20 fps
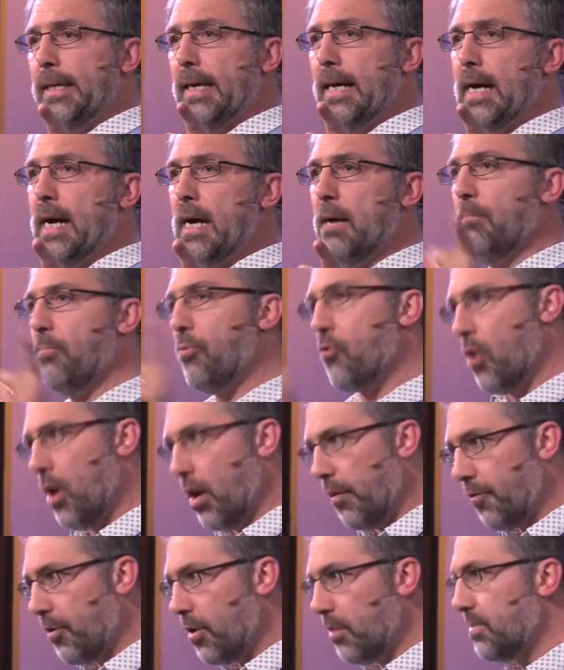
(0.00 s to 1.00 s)
um,
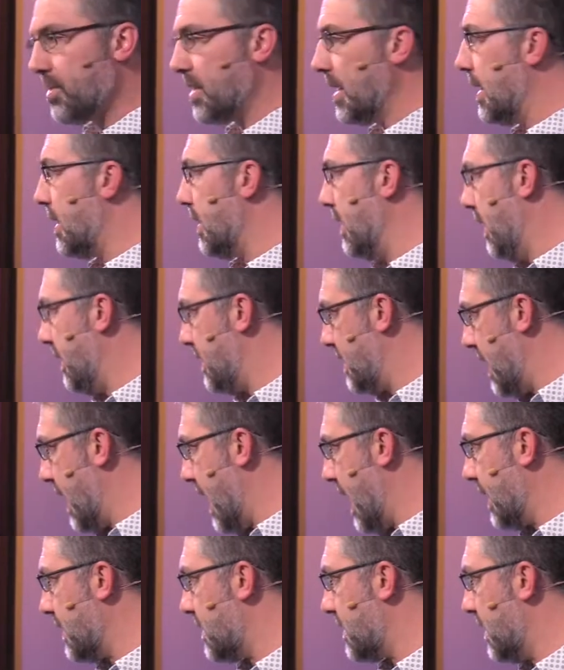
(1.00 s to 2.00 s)
Proverbs,
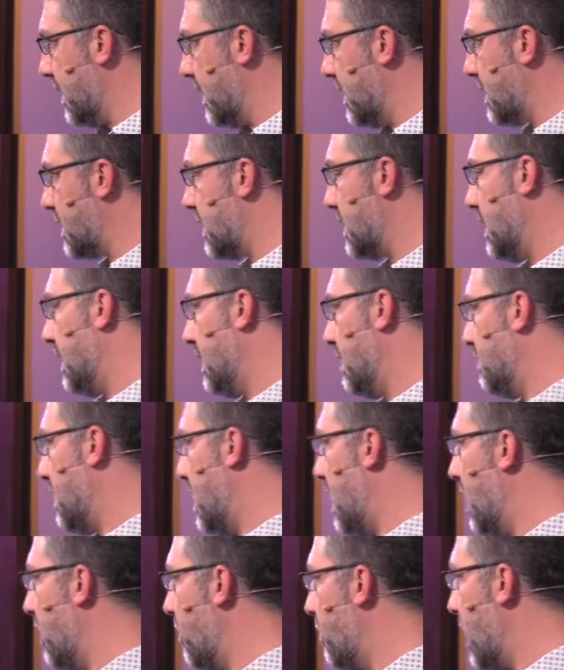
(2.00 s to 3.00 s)
Ecclesiastes, uh,
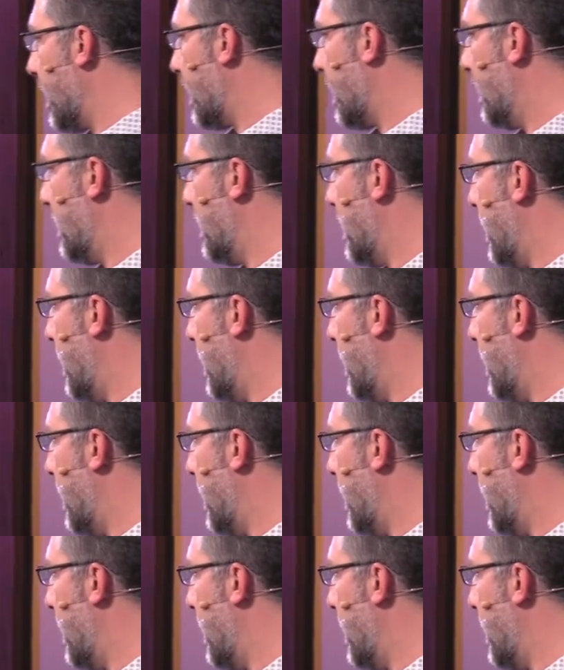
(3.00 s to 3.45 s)
I reckon